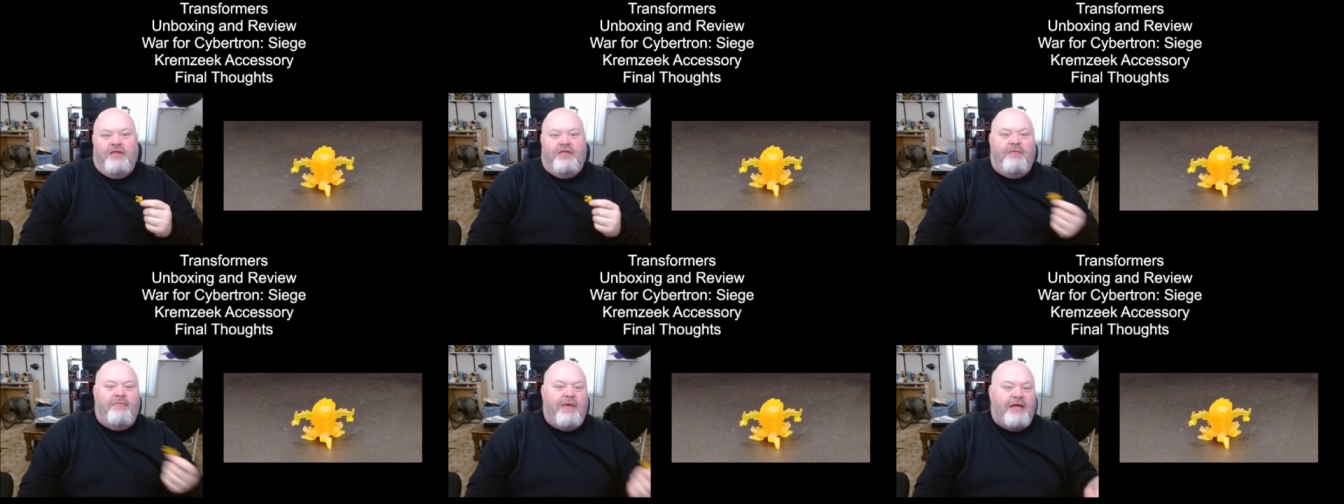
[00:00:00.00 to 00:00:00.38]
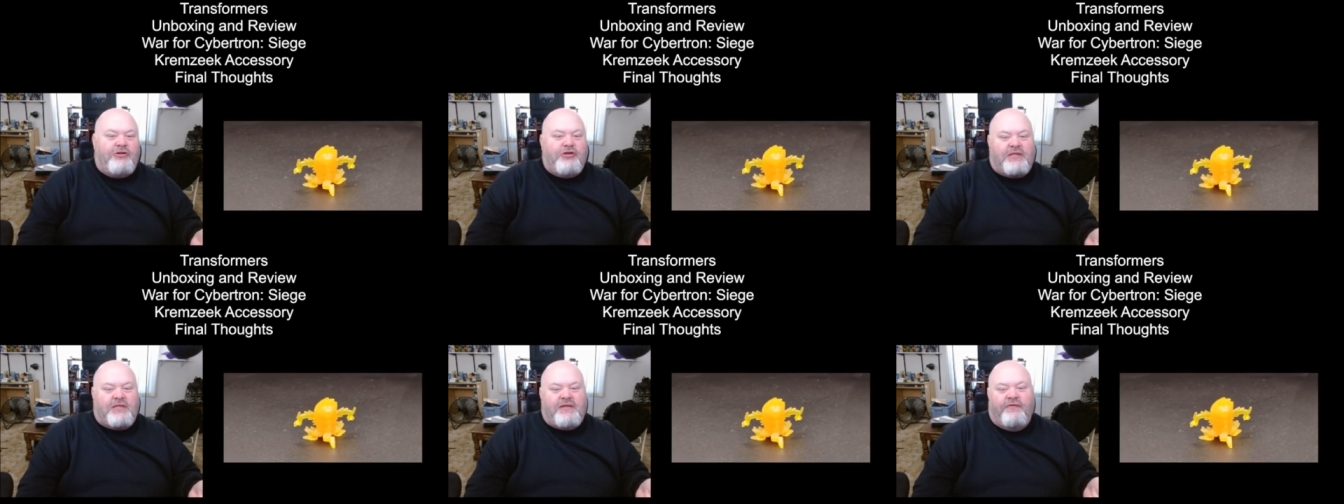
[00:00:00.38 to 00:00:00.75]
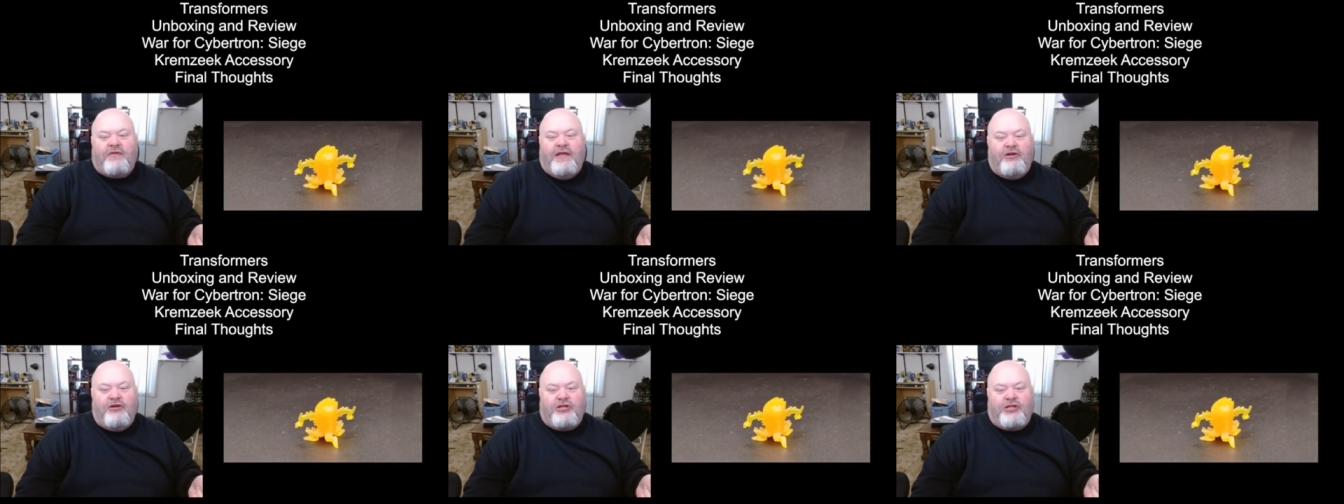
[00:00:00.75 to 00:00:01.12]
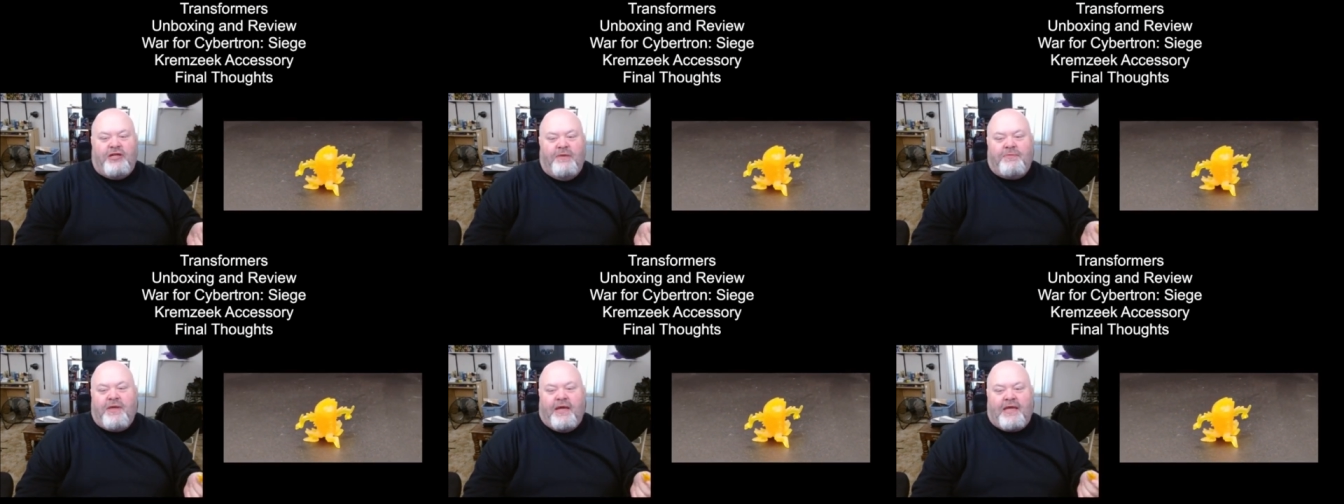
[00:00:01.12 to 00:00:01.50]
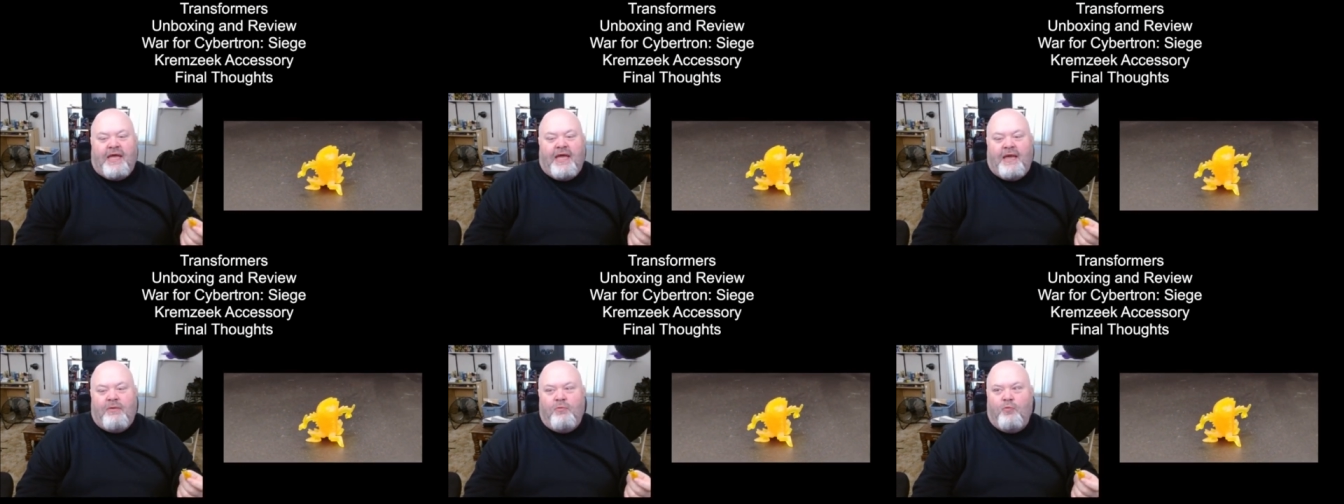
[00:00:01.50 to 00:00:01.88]
the matrix of leadership that
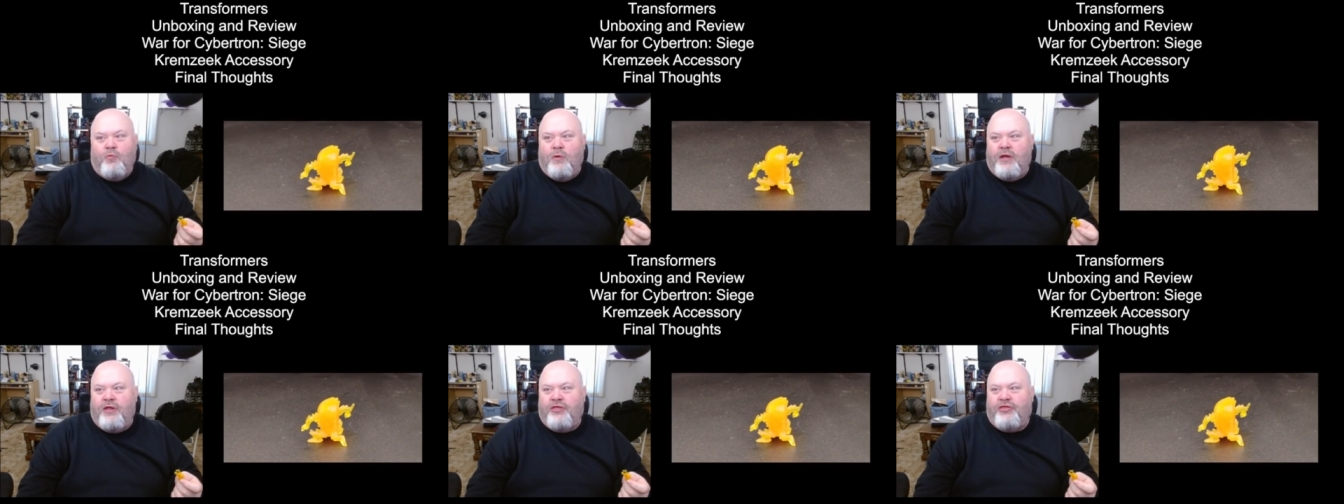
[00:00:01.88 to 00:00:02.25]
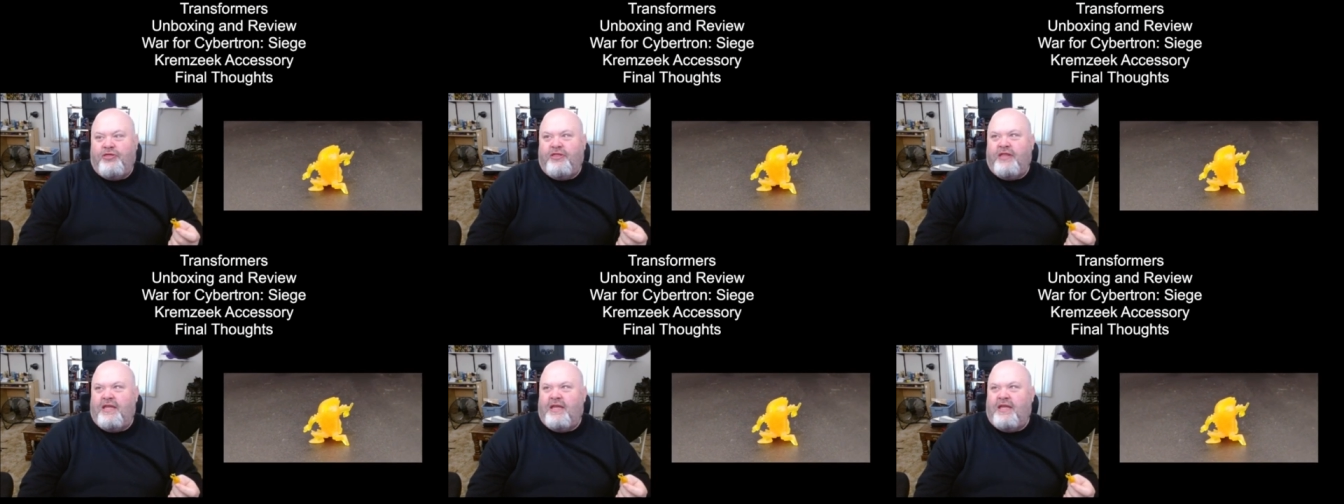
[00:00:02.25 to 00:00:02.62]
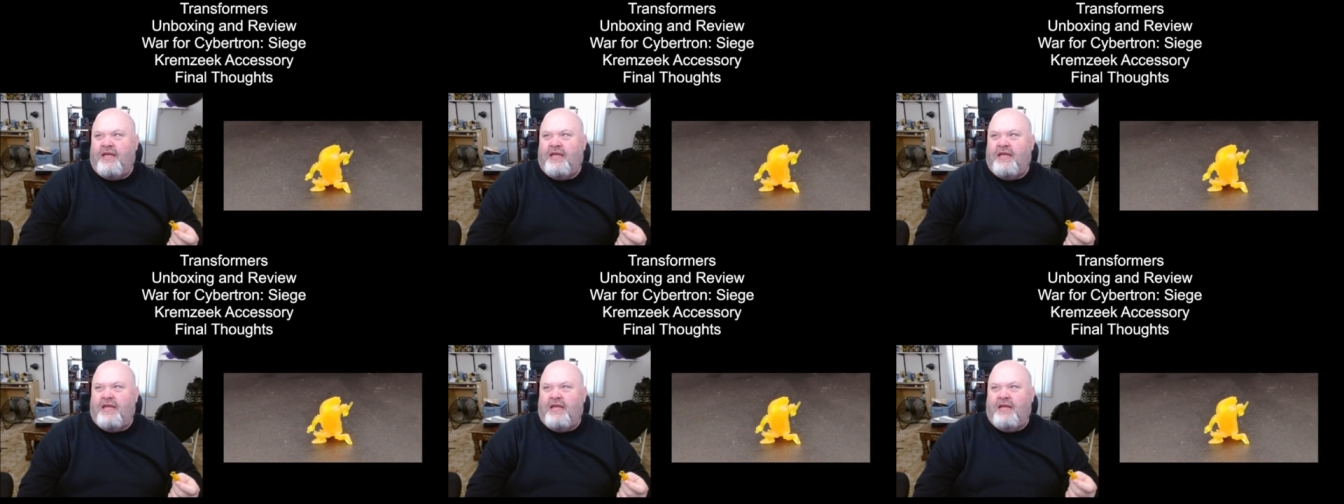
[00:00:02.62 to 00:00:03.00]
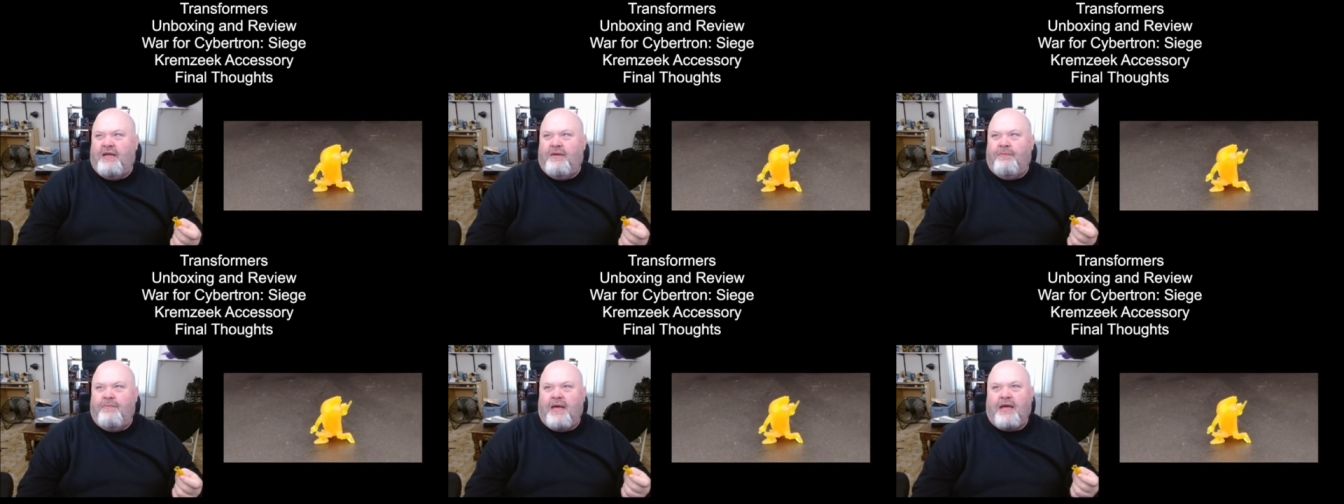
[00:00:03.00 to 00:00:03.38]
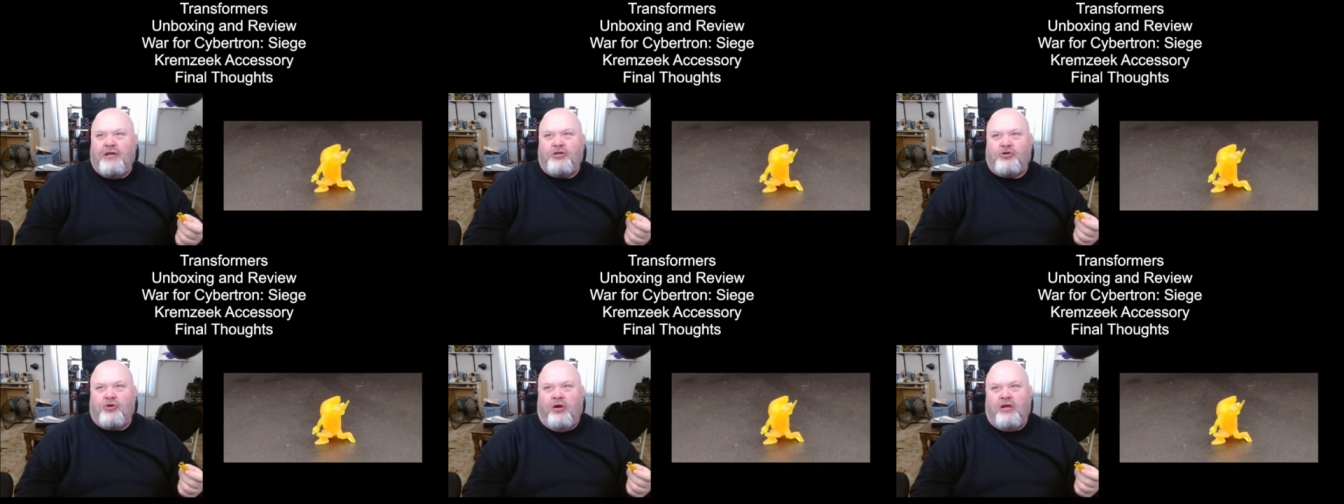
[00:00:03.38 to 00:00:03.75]
came with the
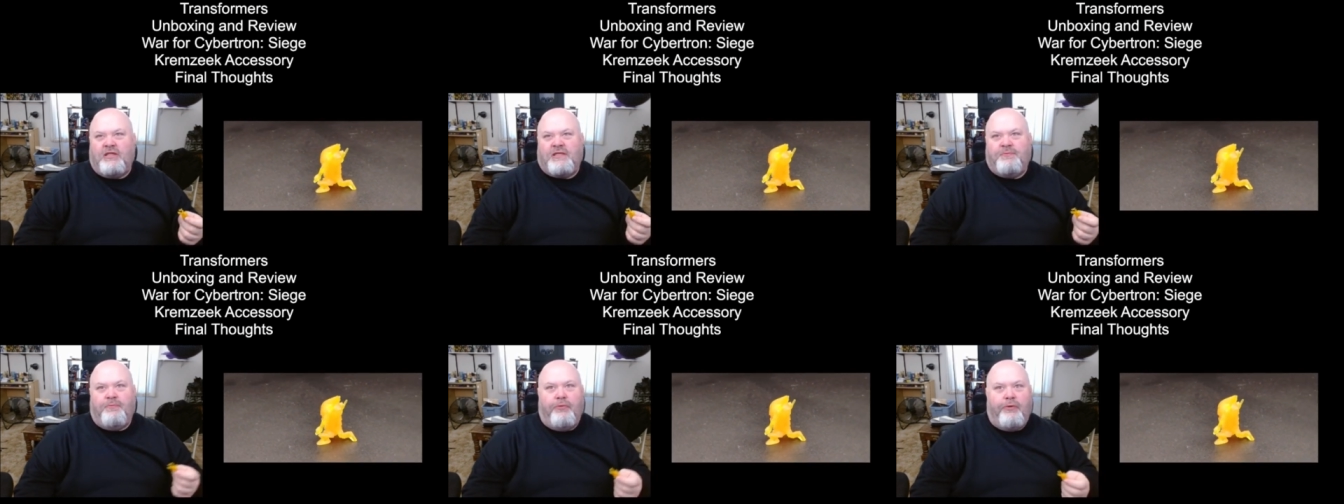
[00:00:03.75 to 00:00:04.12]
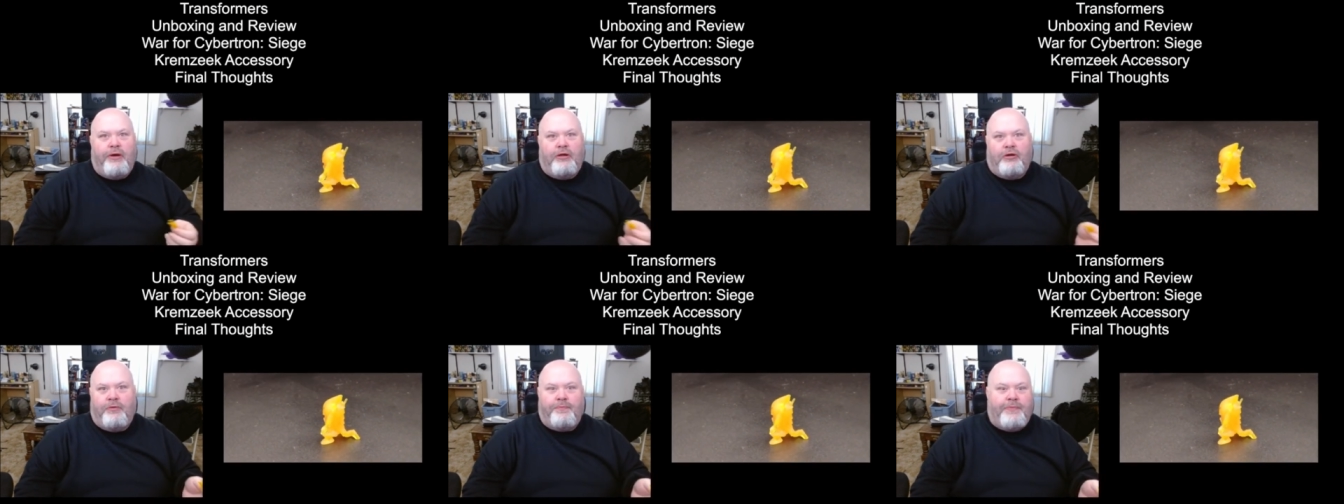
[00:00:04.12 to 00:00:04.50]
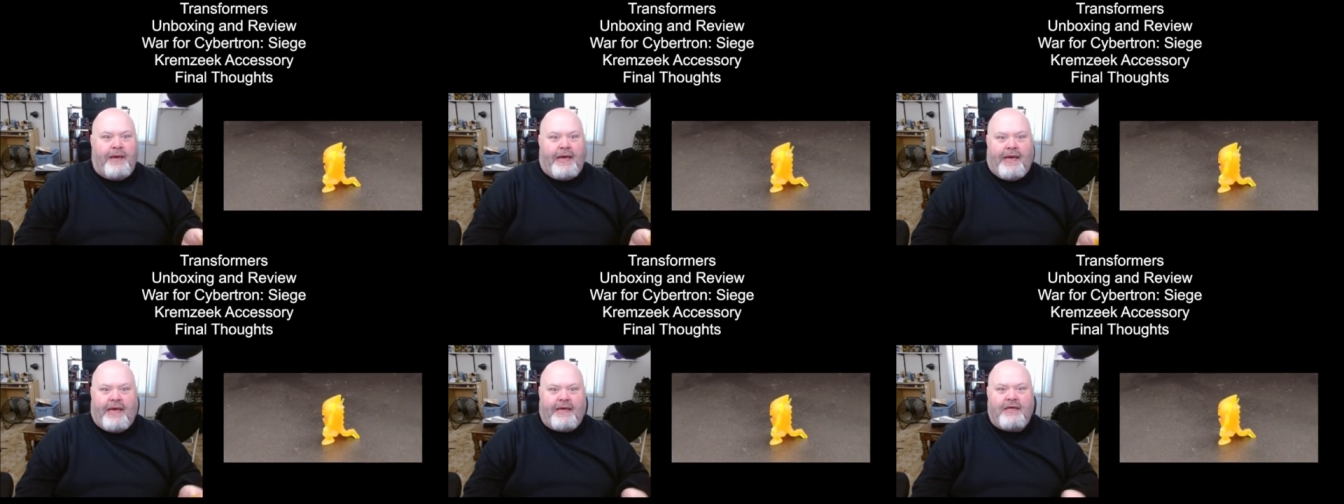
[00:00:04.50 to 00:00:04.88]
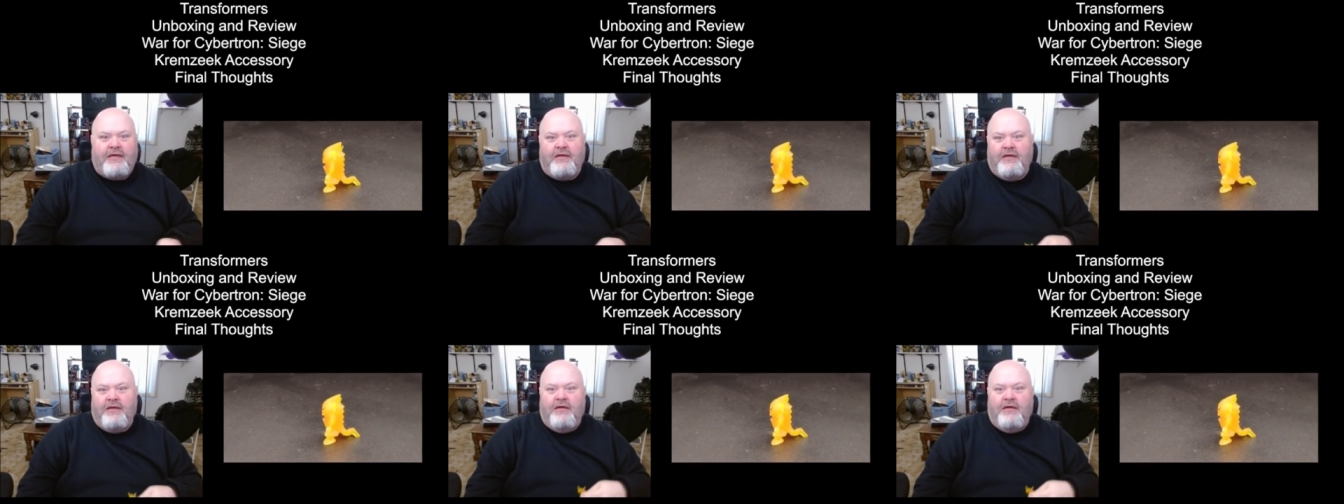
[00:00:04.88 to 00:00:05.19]
Megatron spoiler pack